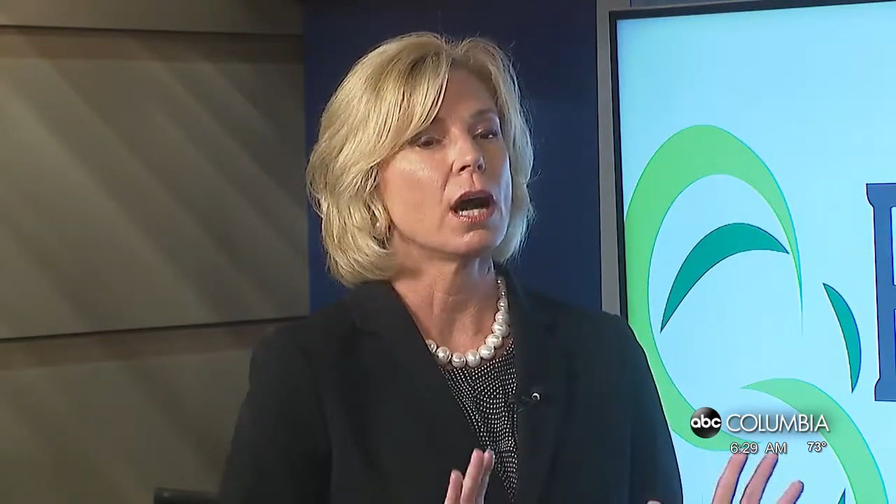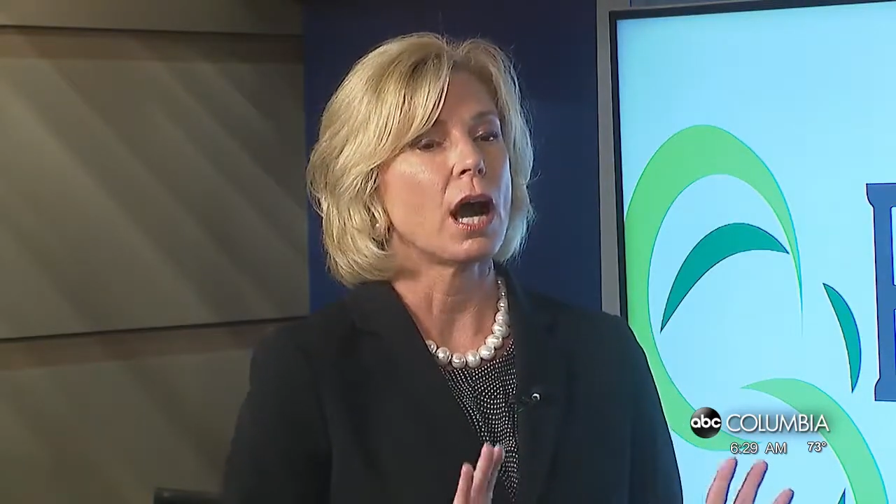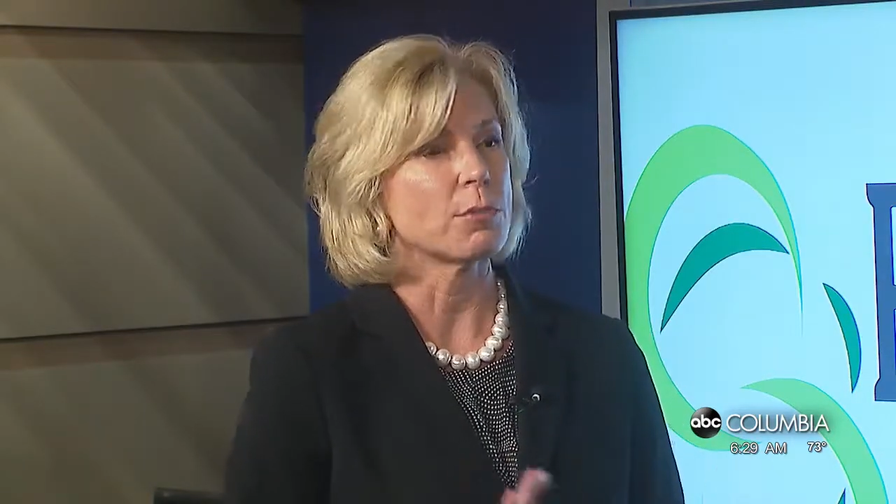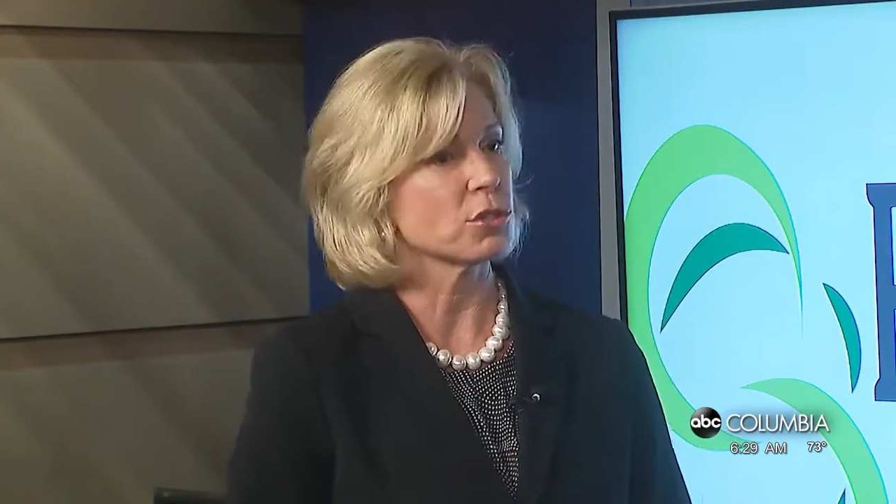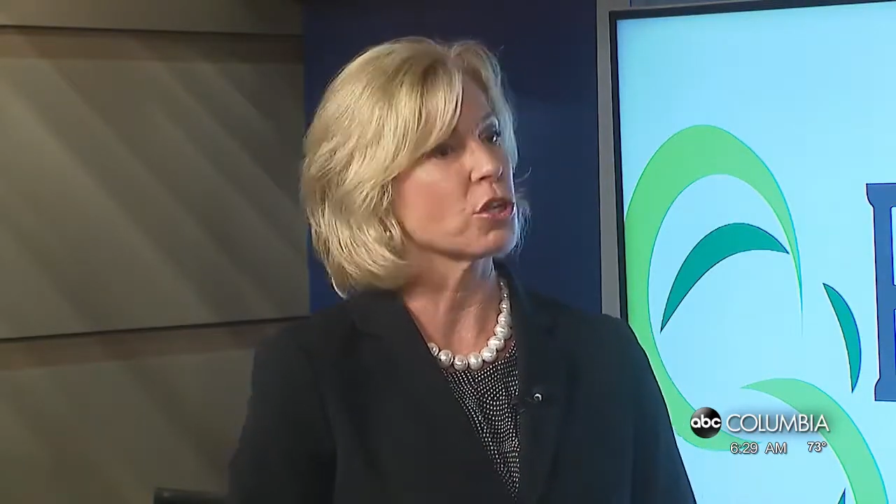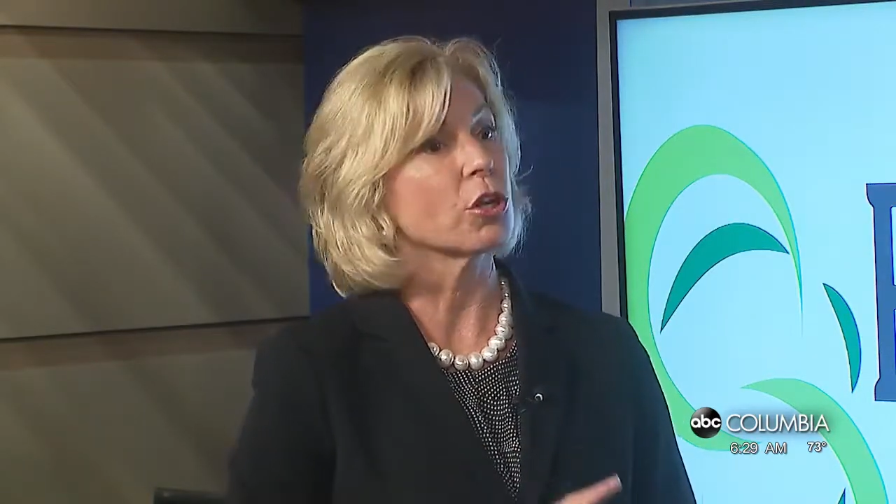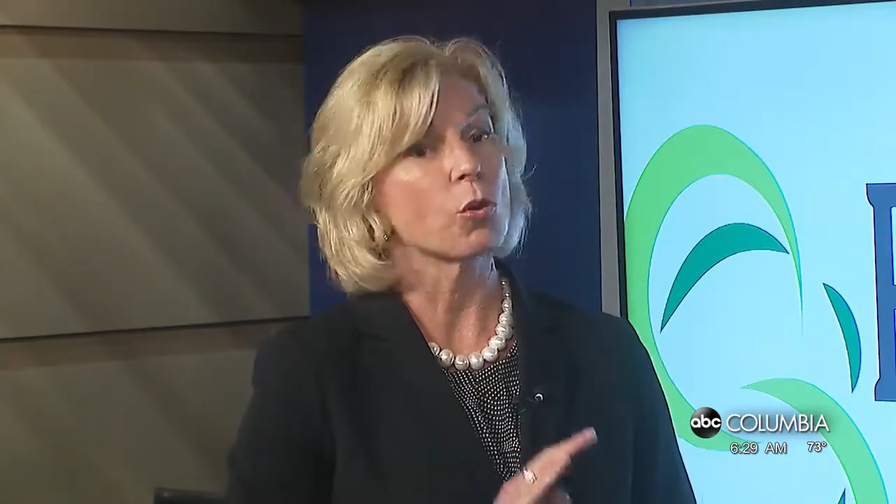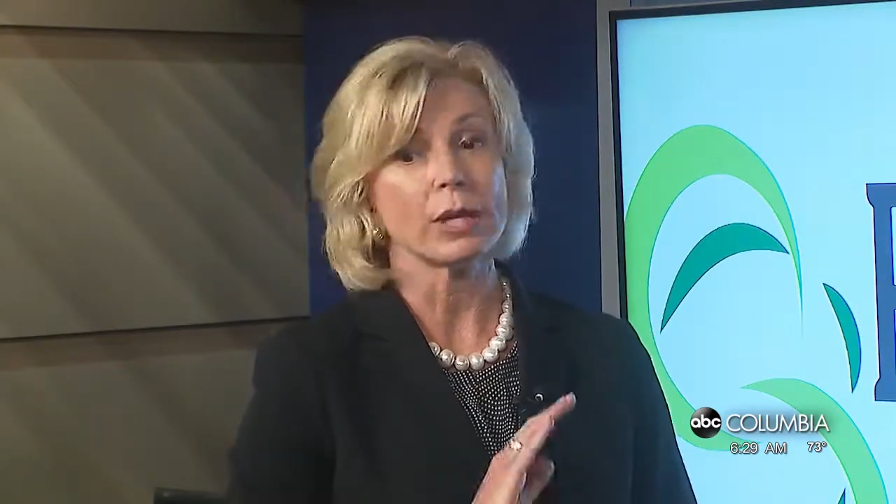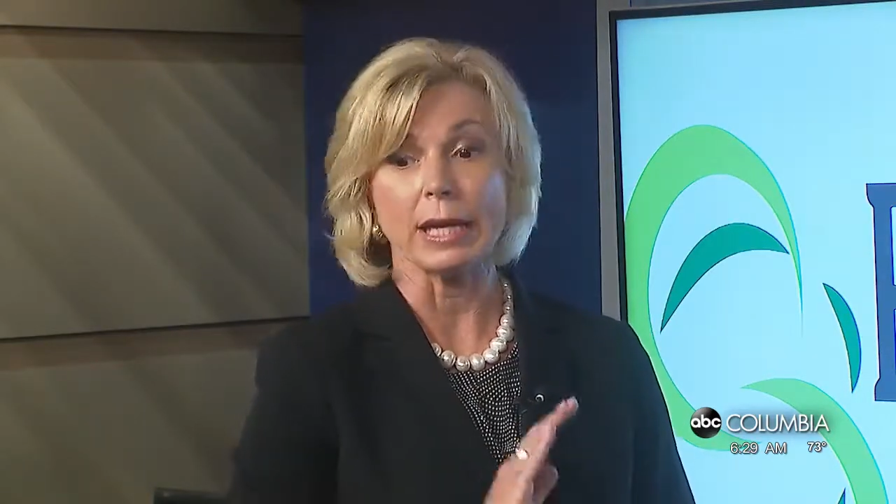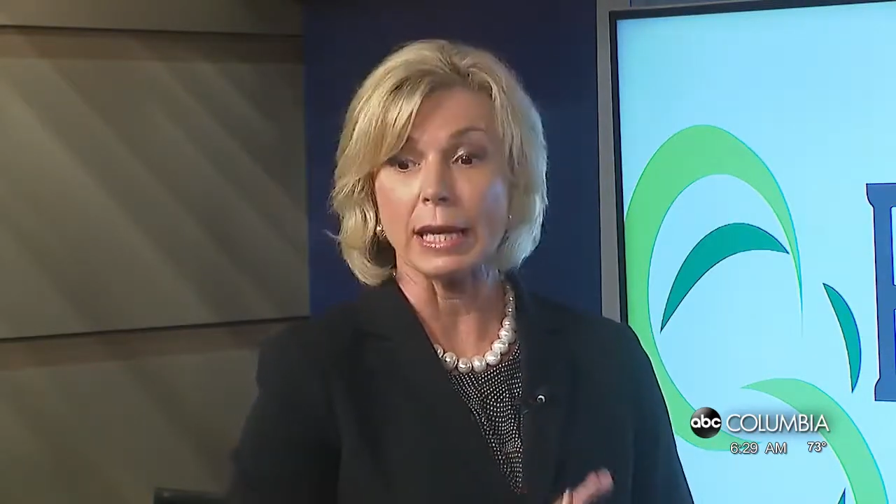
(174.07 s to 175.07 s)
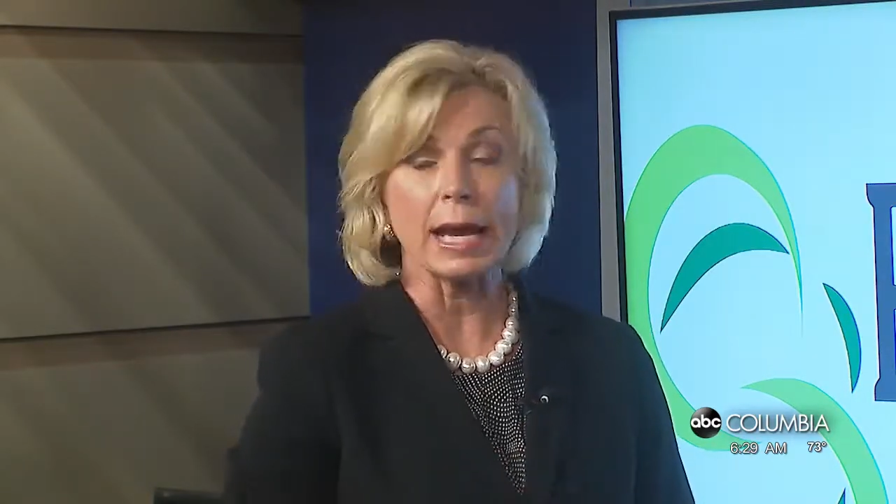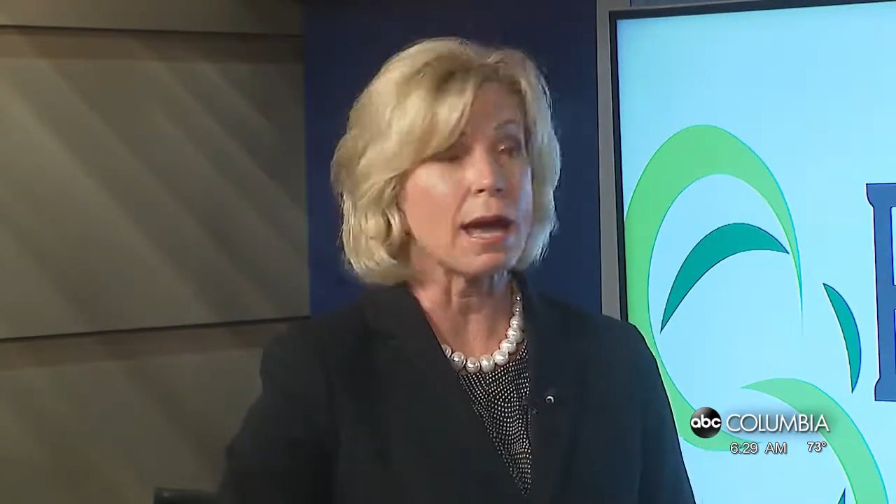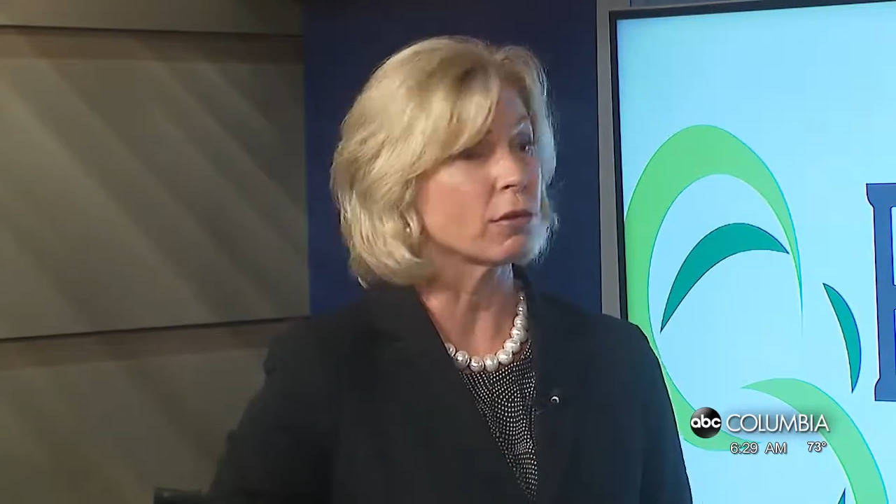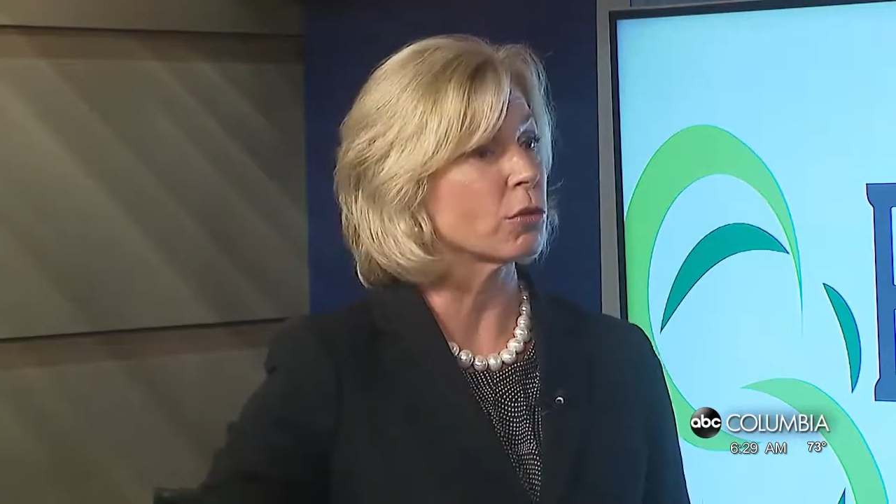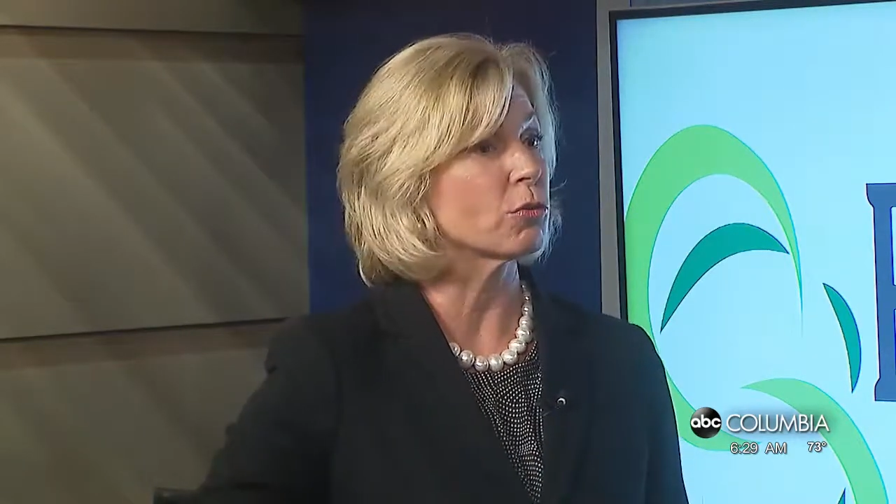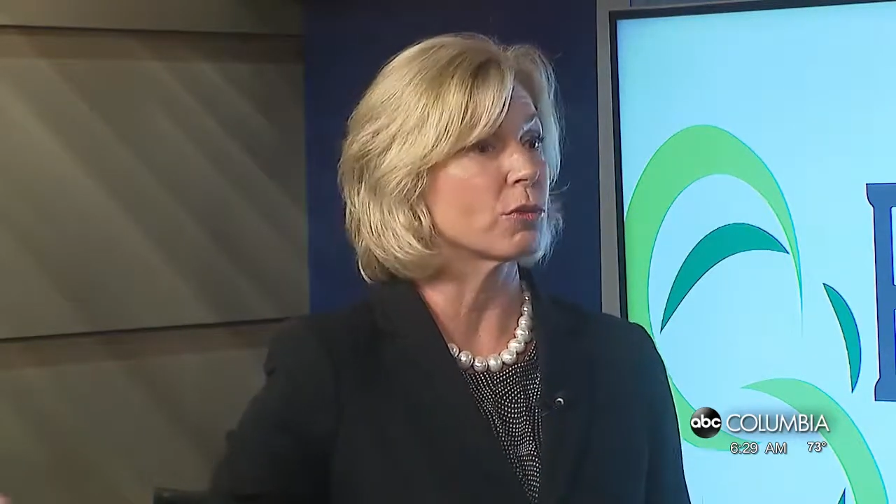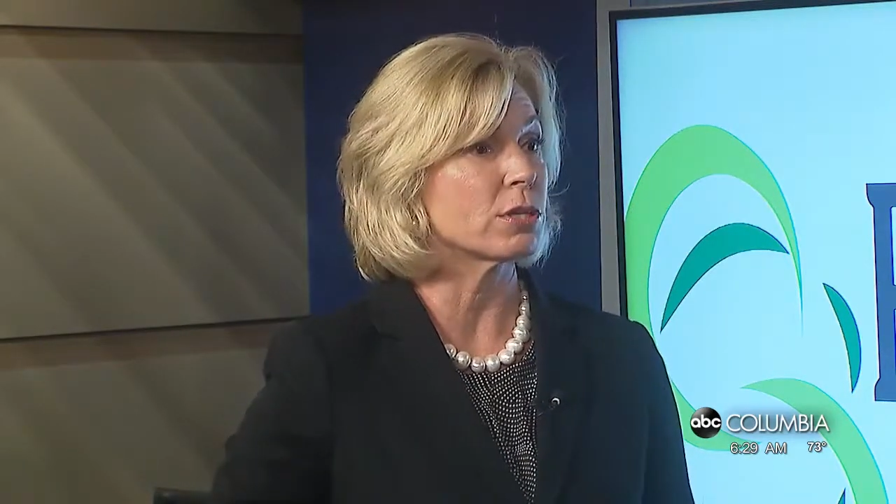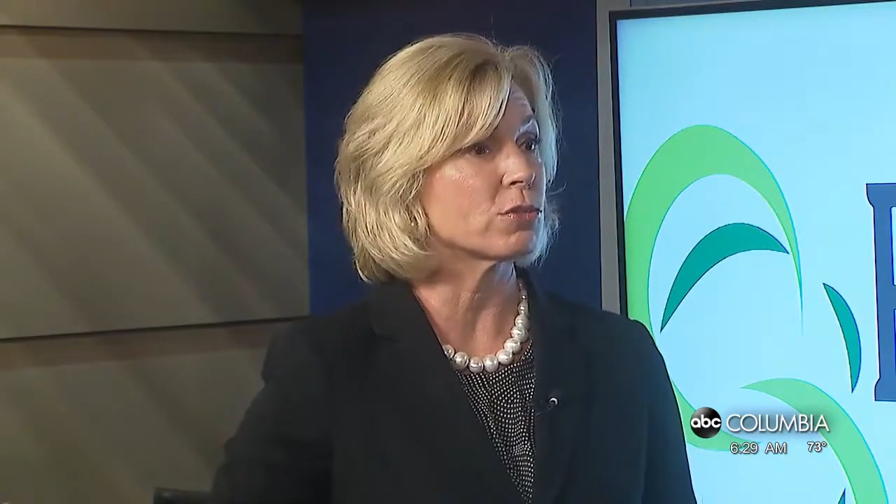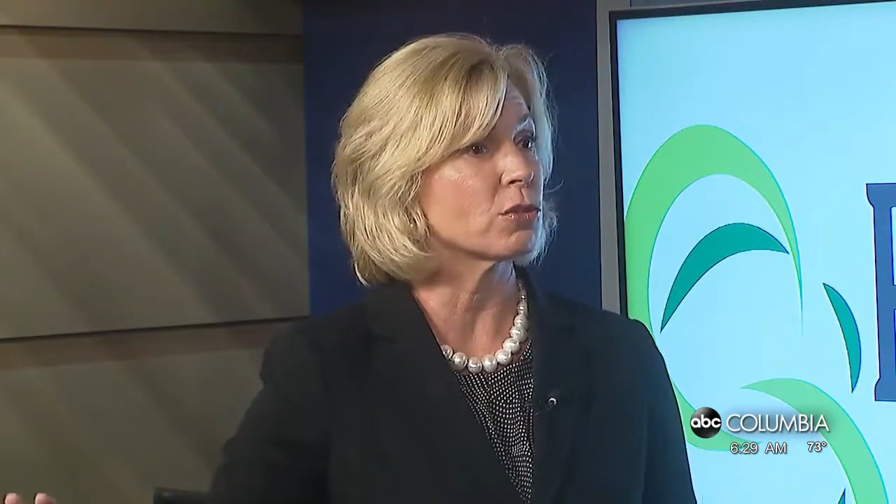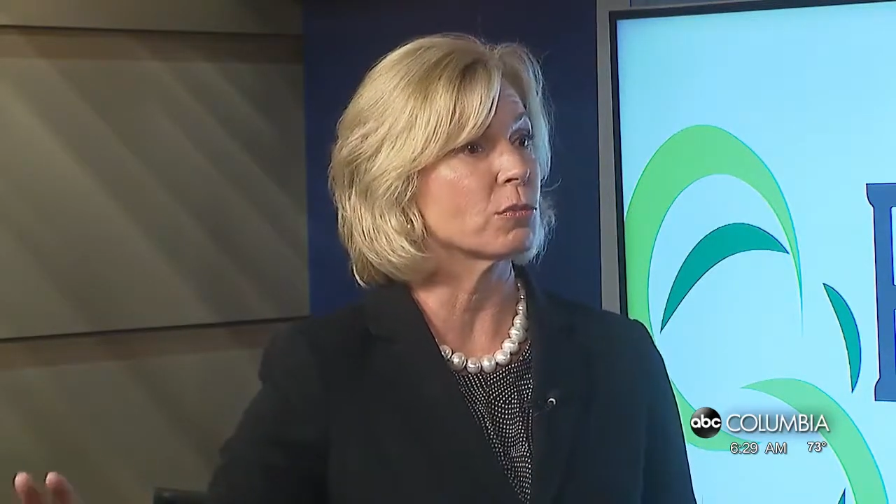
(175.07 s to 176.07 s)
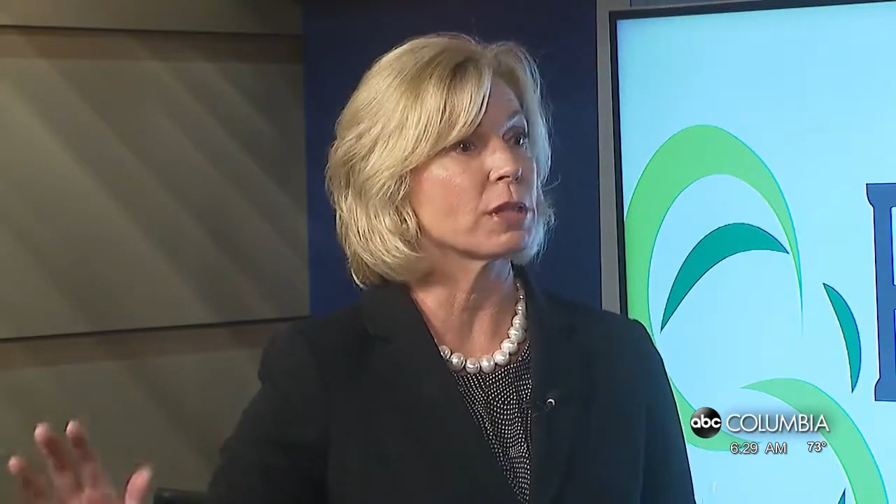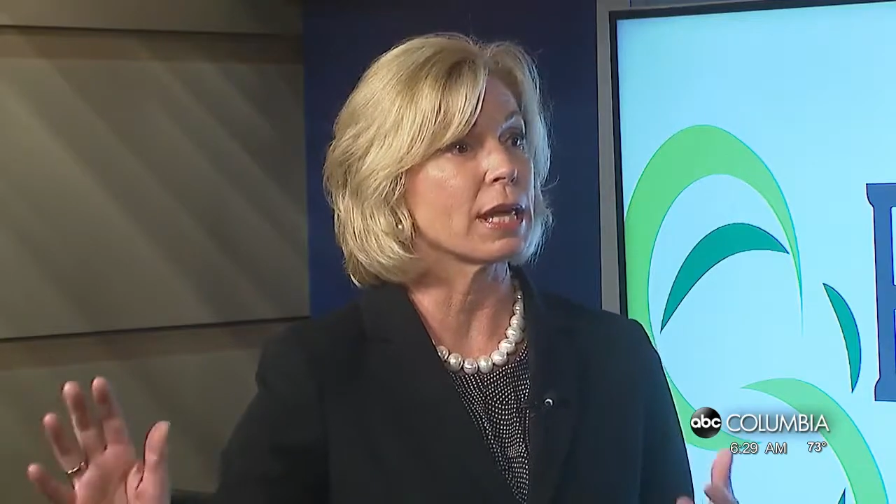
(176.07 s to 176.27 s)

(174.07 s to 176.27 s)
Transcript: I'm just going to go get it out, go to the restroom,